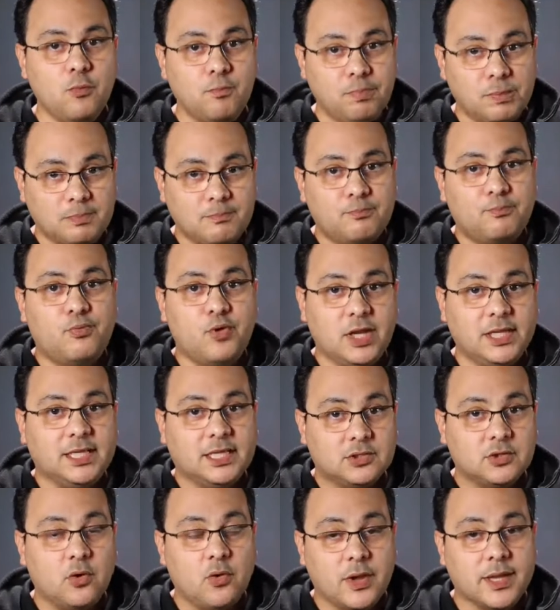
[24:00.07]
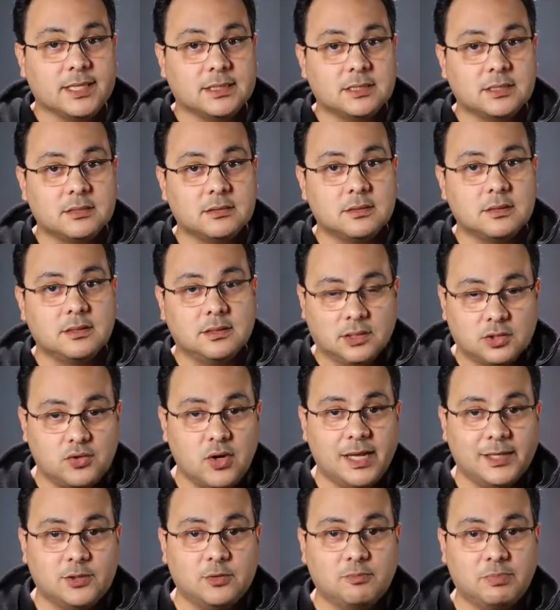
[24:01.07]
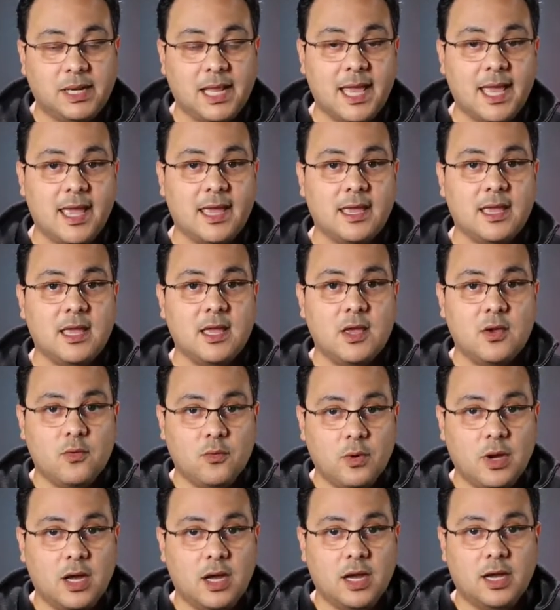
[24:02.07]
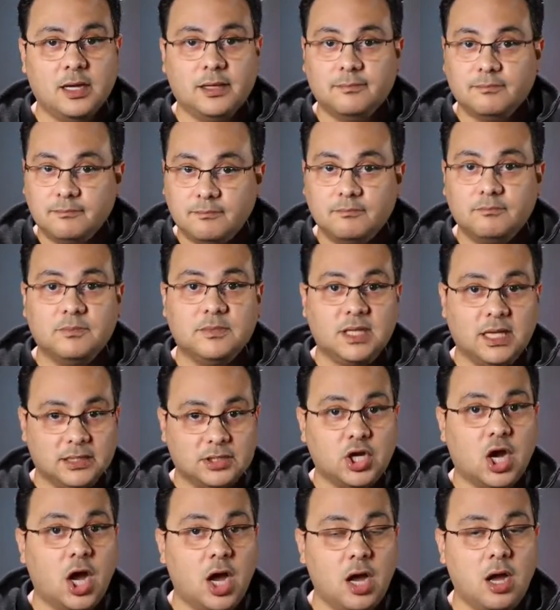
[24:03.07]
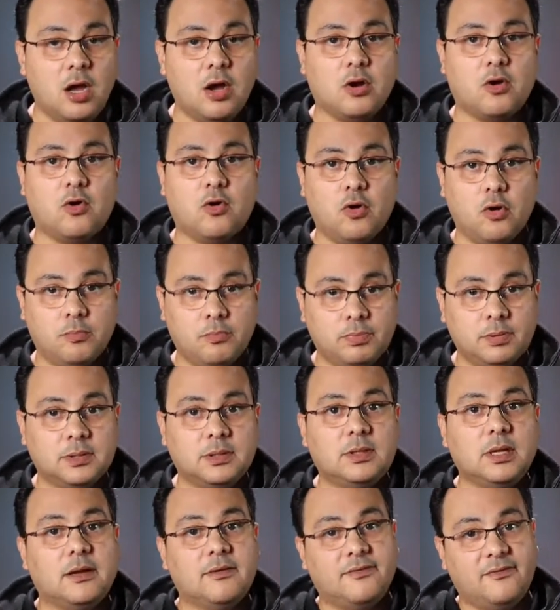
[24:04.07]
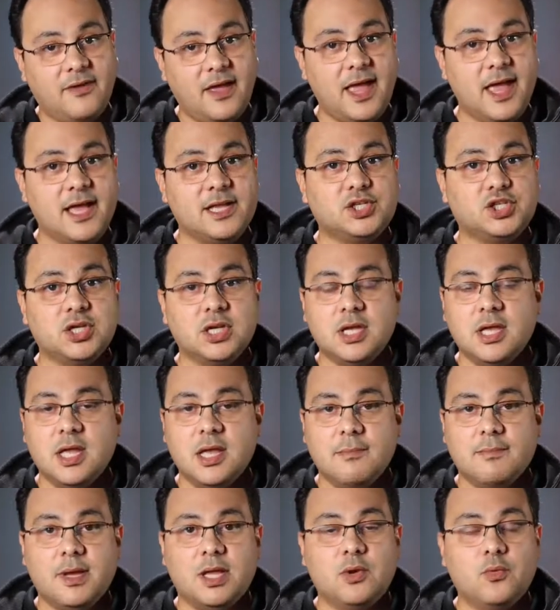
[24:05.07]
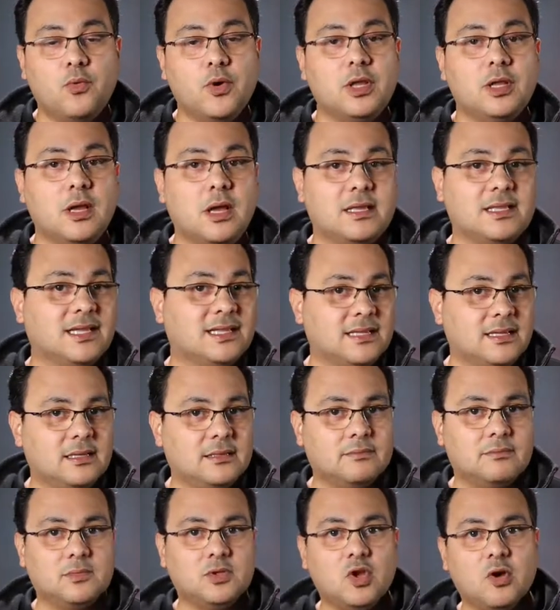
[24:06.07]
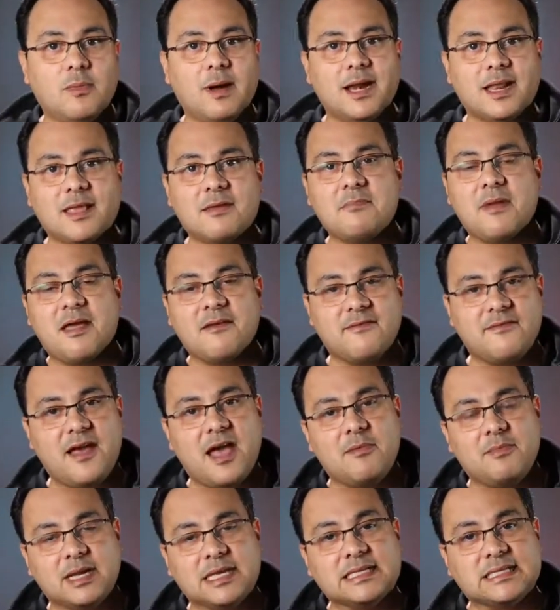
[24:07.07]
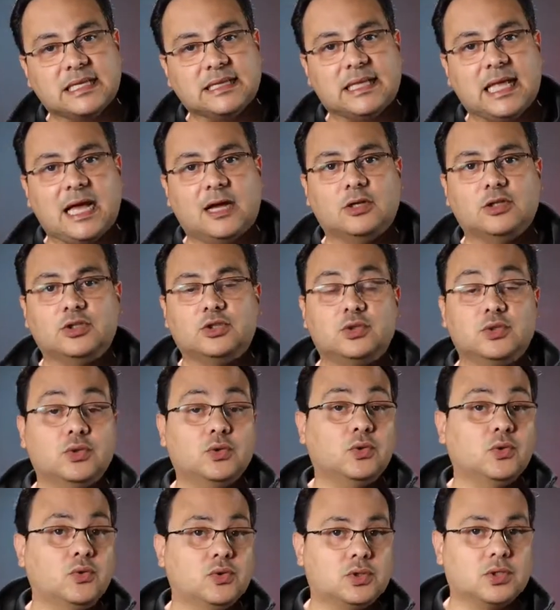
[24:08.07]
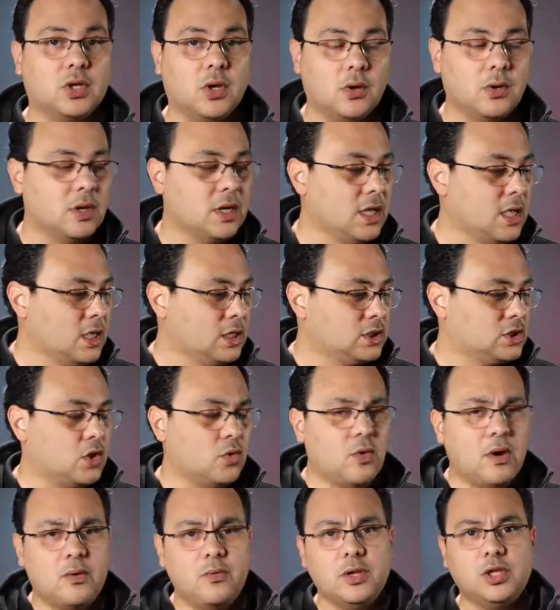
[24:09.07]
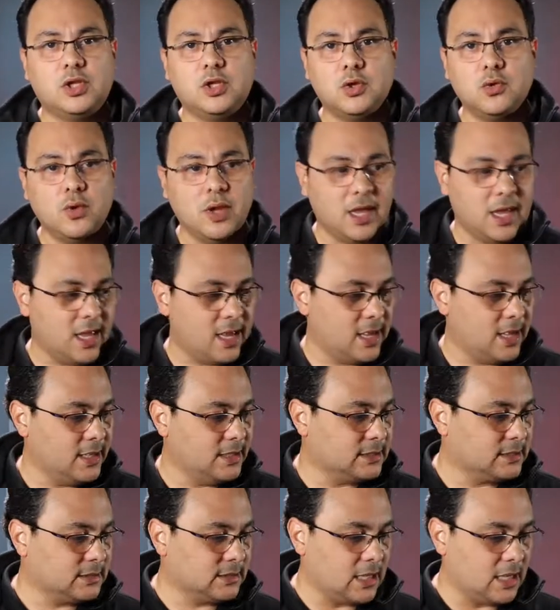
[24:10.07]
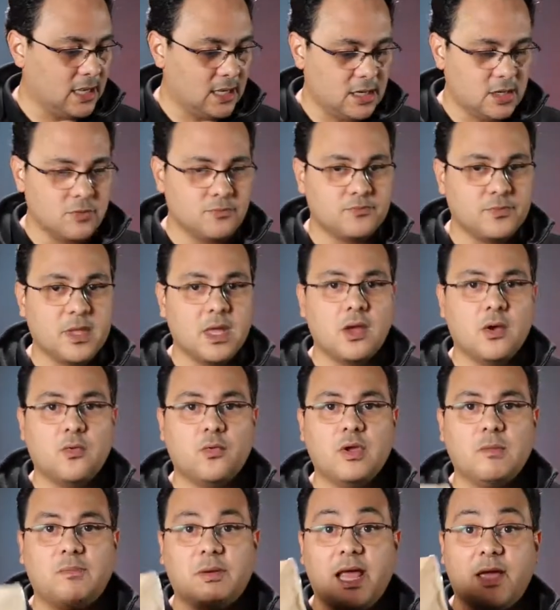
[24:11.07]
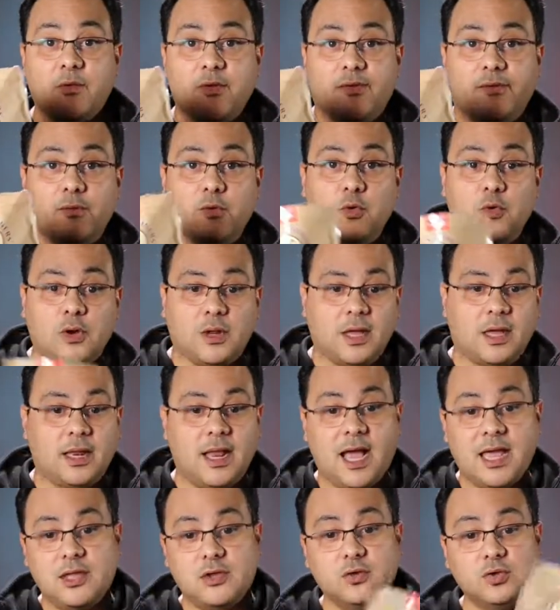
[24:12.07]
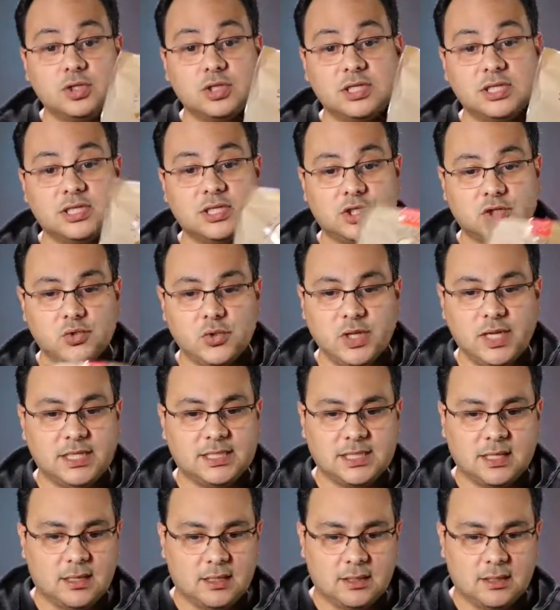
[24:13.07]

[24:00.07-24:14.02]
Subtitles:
bring the toys, trying to play a talk or a fetch. But nobody in my family is allowed to do so. So what we do is we play with food. And I use the street.